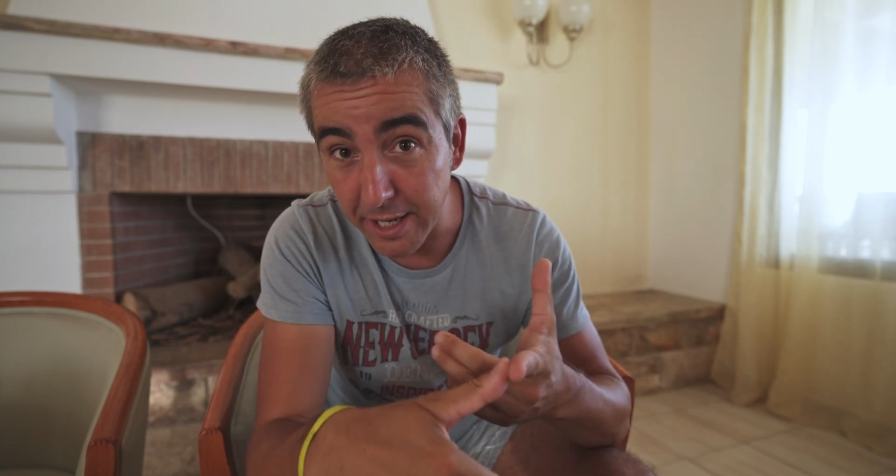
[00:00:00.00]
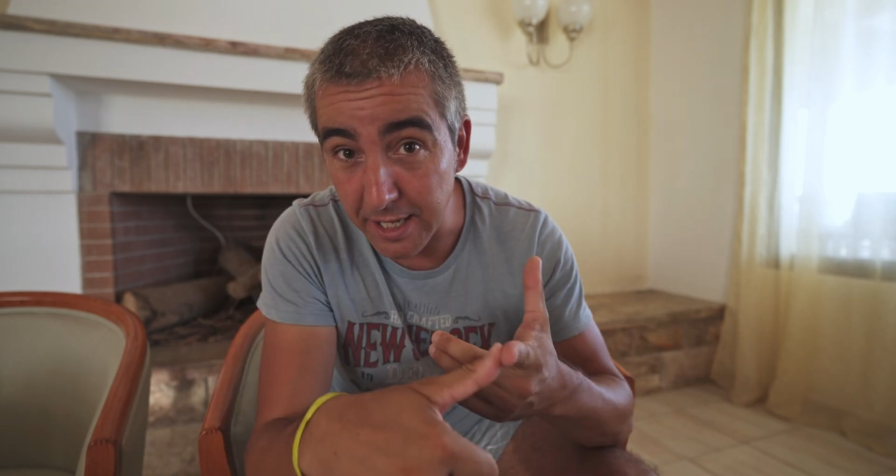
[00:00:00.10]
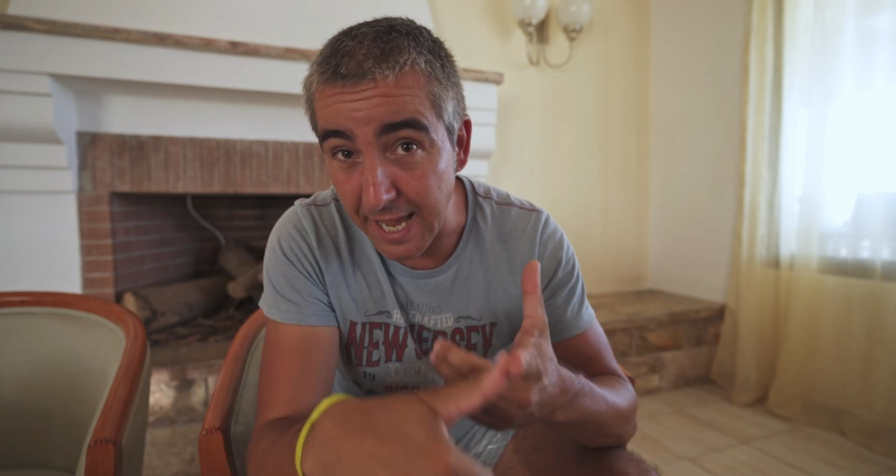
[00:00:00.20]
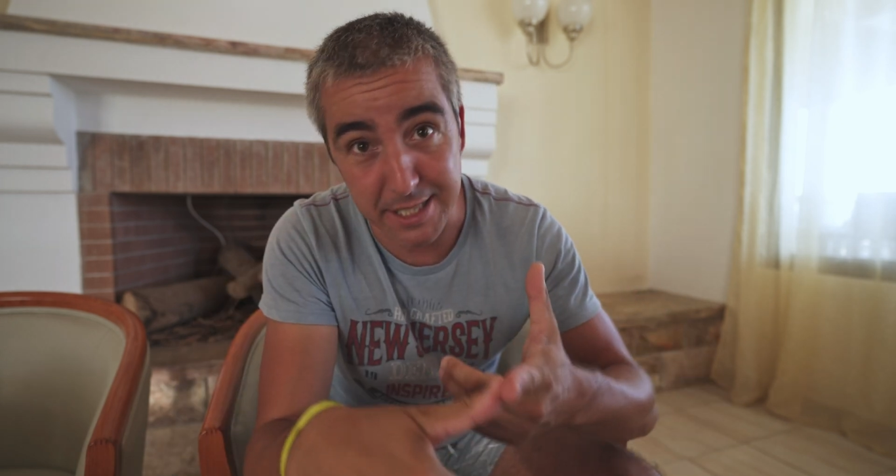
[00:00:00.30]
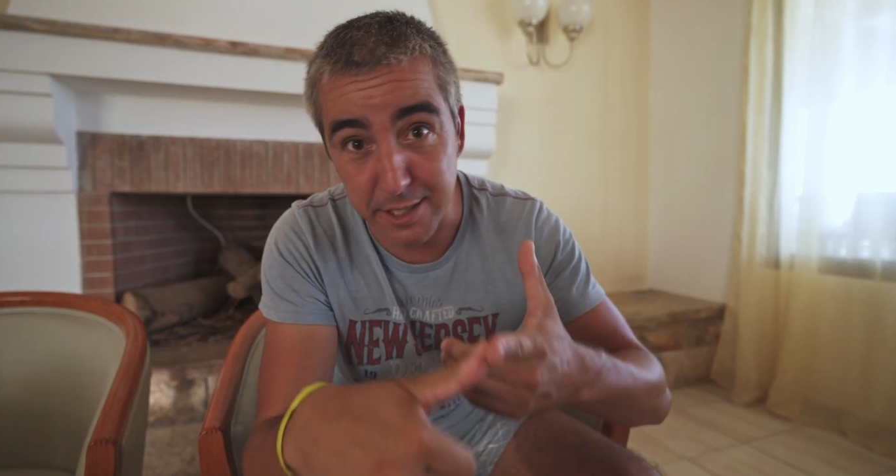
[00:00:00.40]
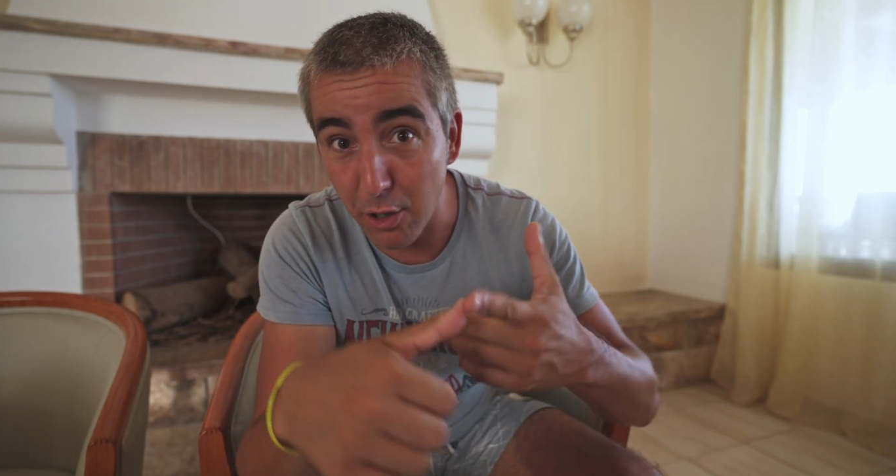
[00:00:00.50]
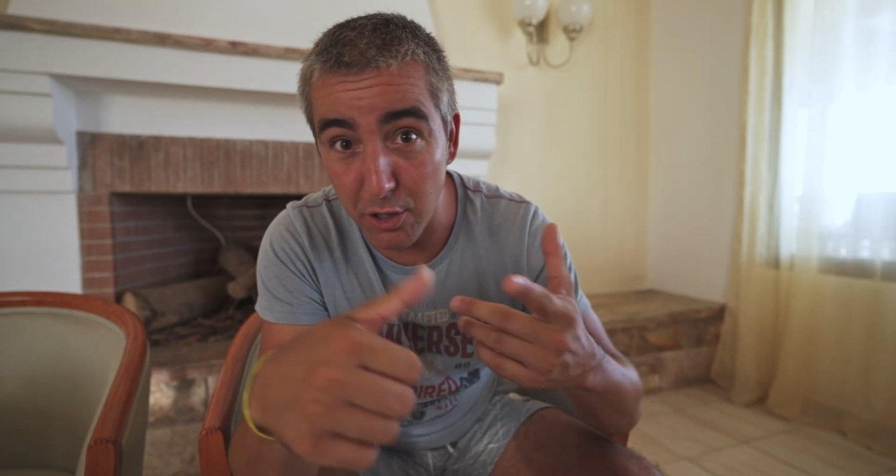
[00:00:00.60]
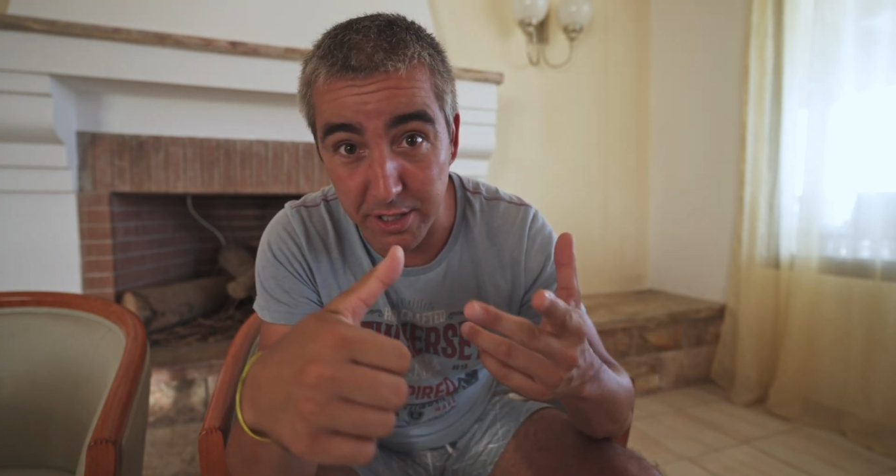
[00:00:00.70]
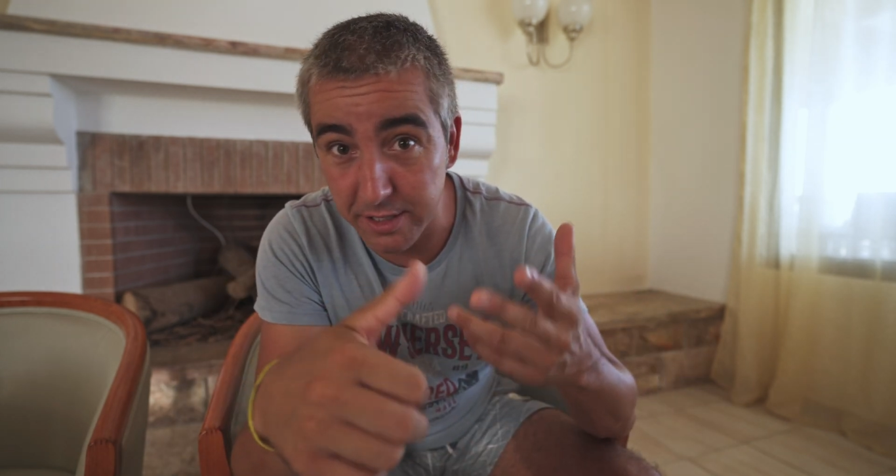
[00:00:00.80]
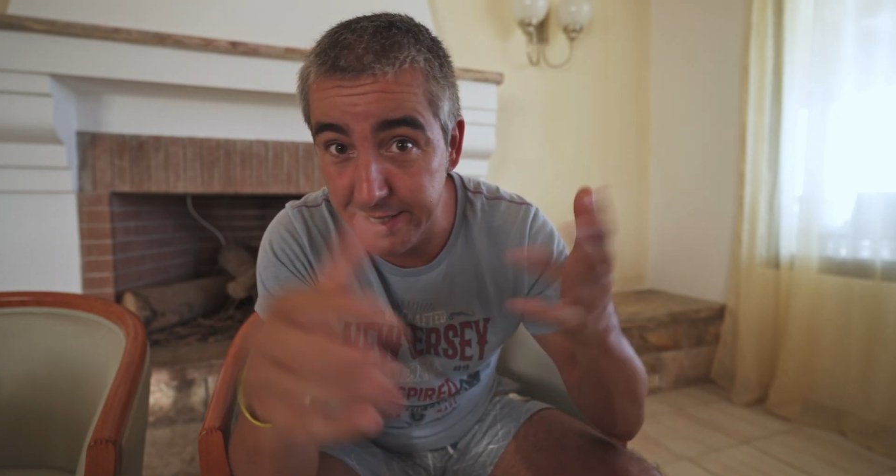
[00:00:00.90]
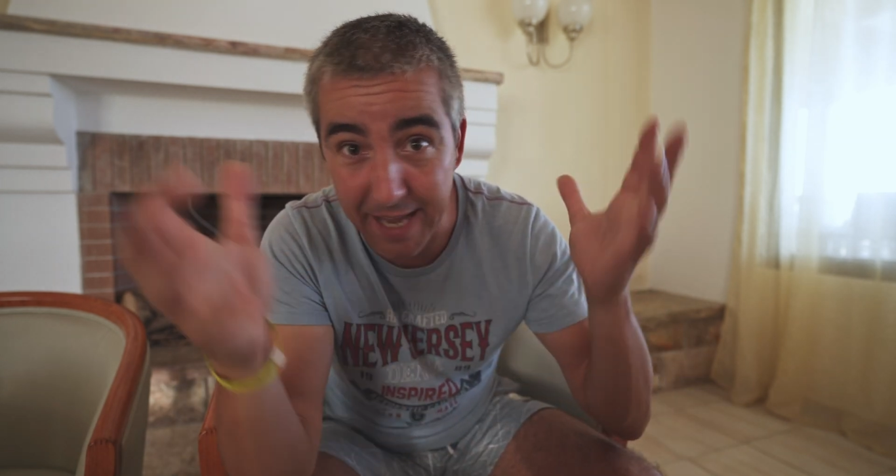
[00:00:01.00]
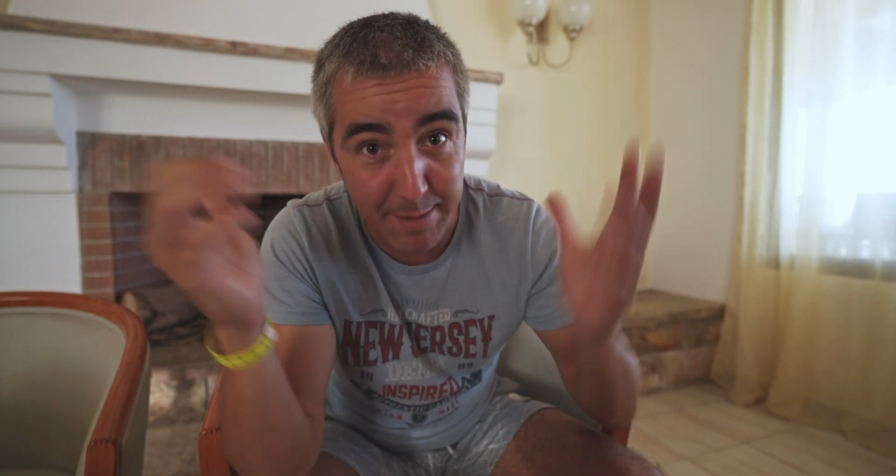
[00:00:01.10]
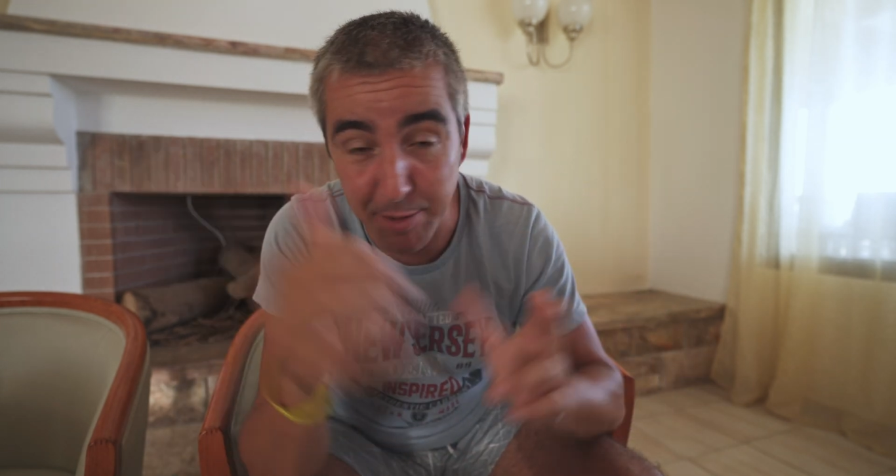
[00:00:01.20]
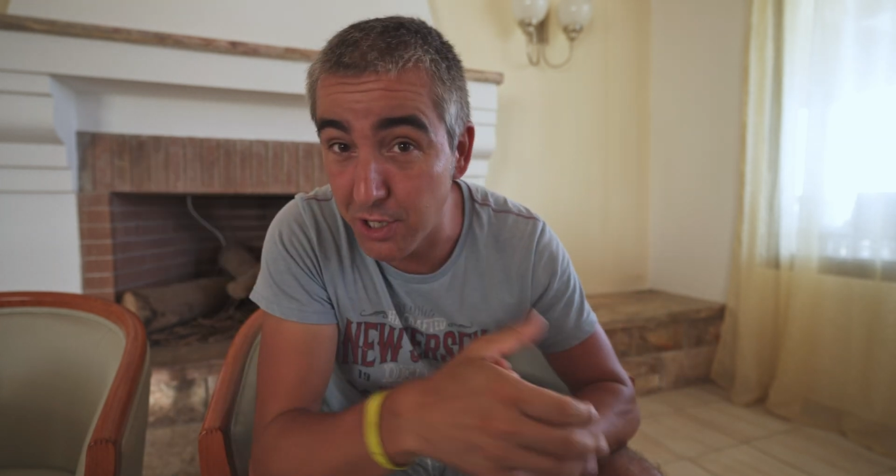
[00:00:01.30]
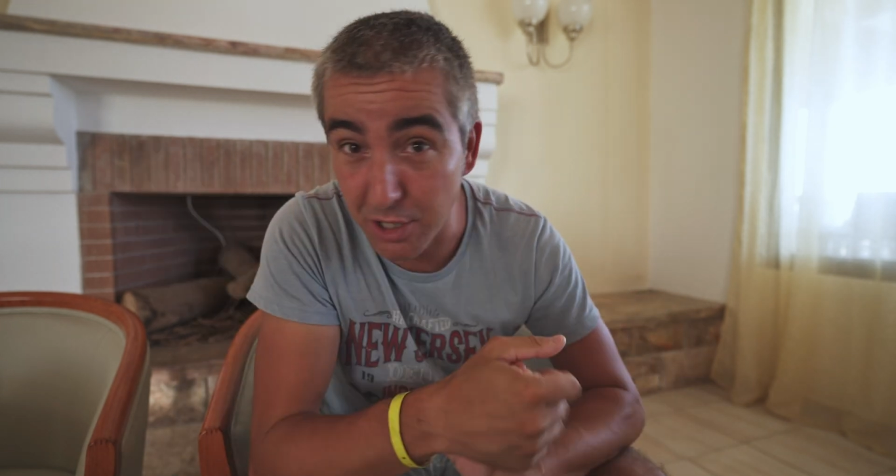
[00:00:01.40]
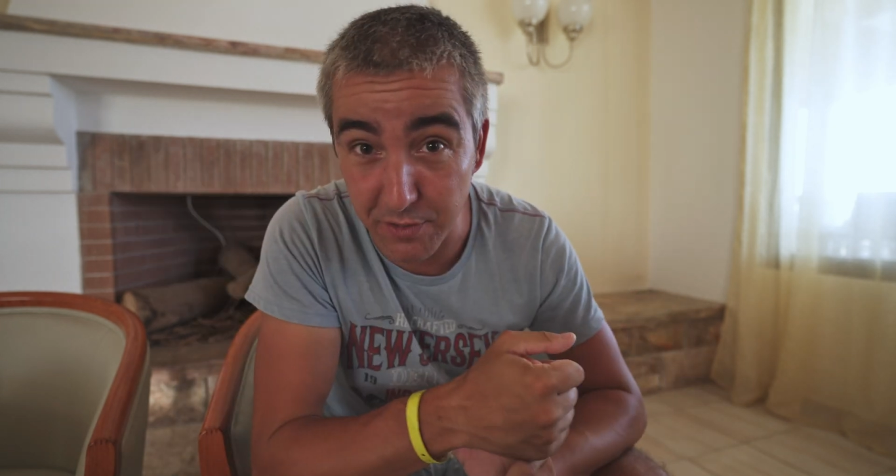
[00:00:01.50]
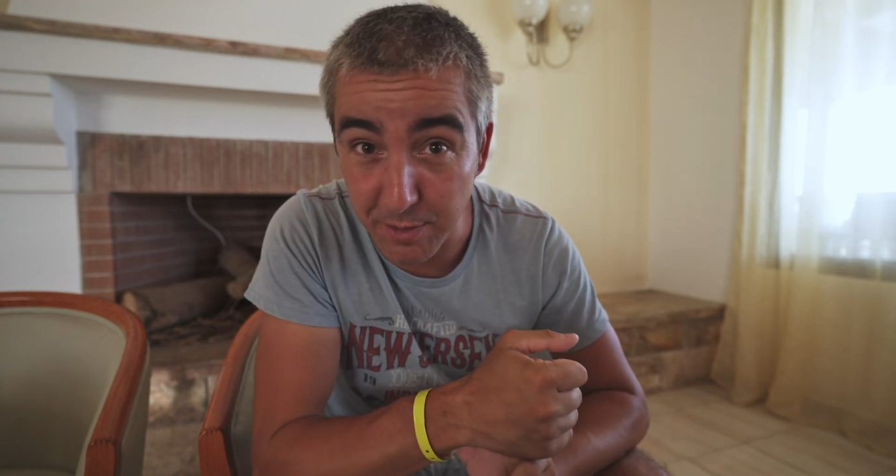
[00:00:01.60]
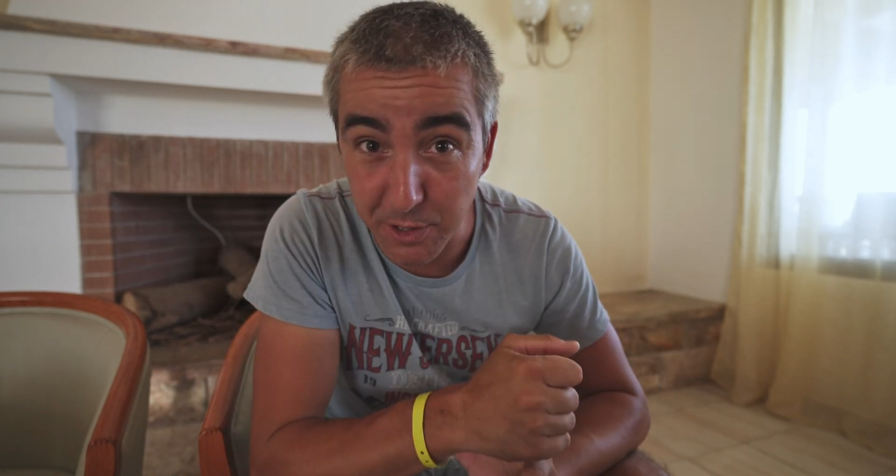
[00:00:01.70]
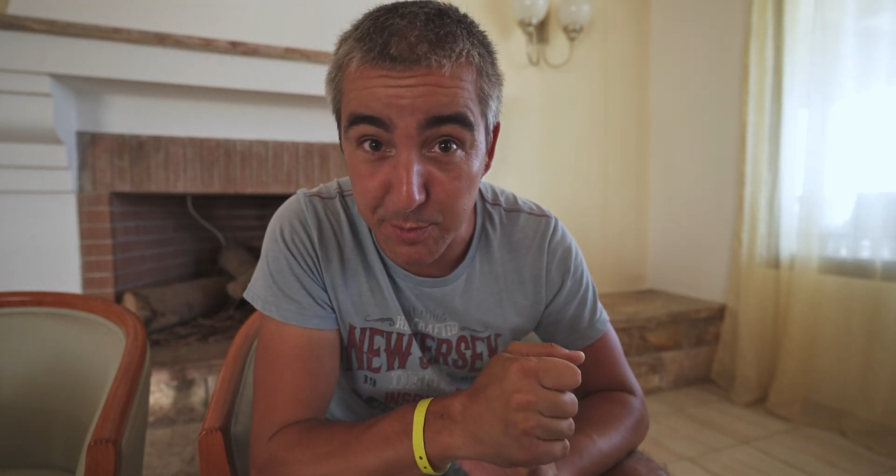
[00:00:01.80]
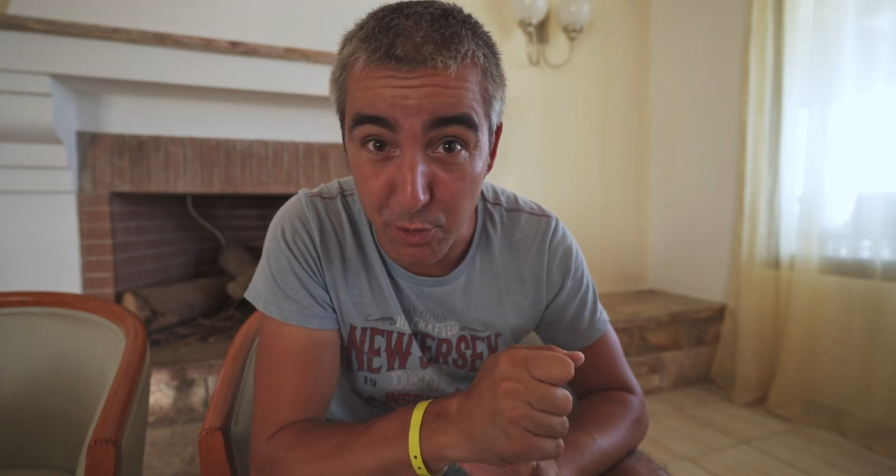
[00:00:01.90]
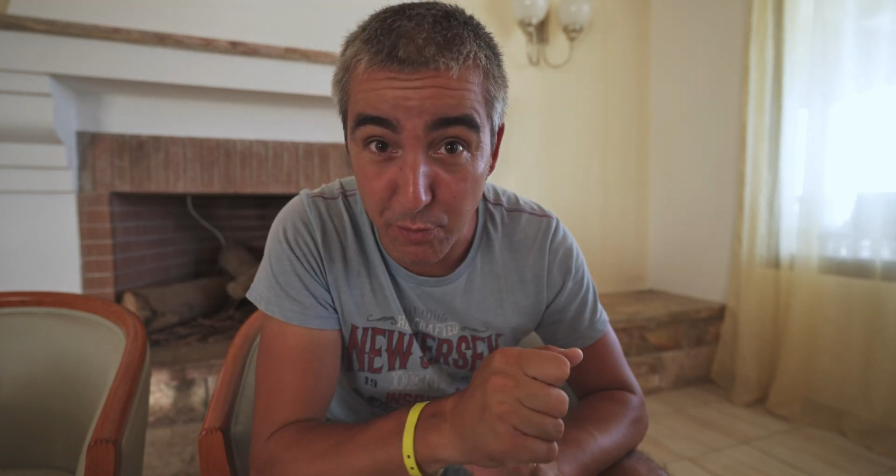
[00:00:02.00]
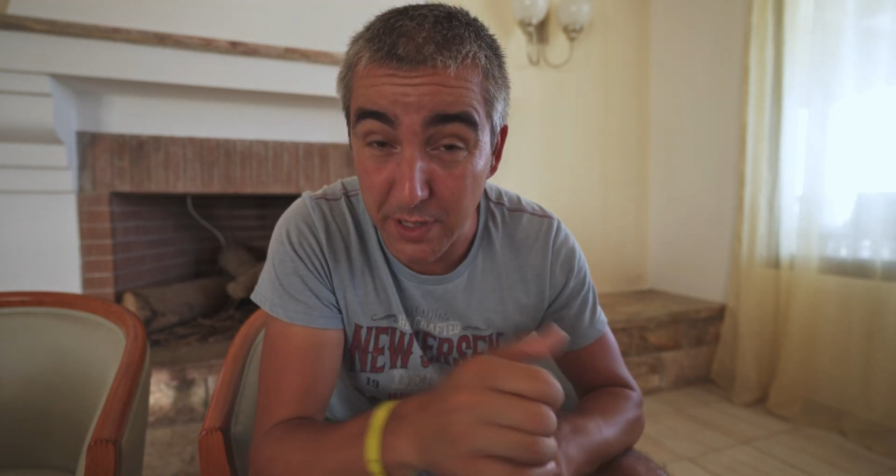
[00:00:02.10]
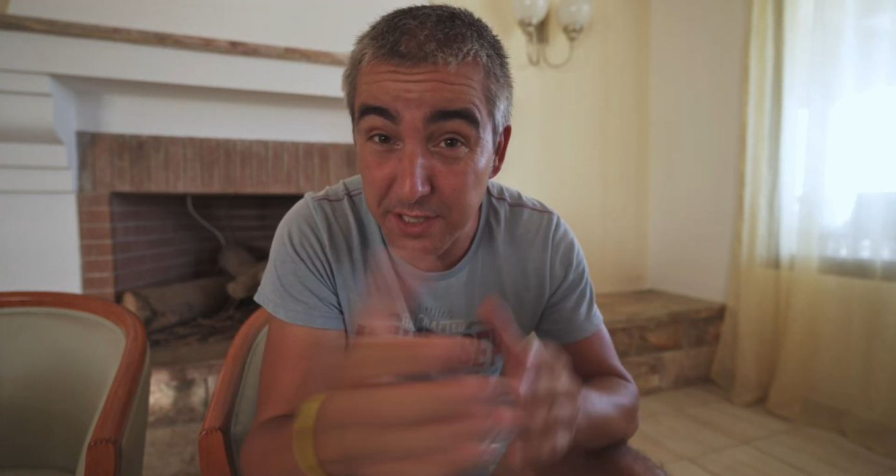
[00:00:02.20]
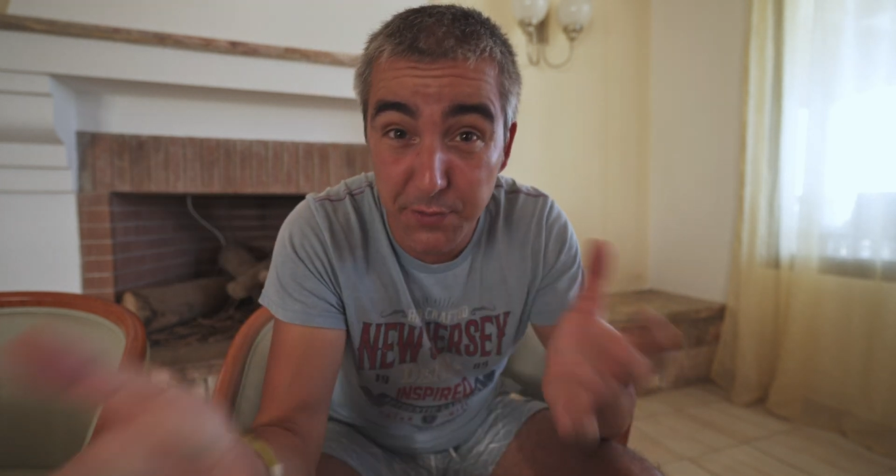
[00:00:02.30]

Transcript: S-Log gamma curve image profiles.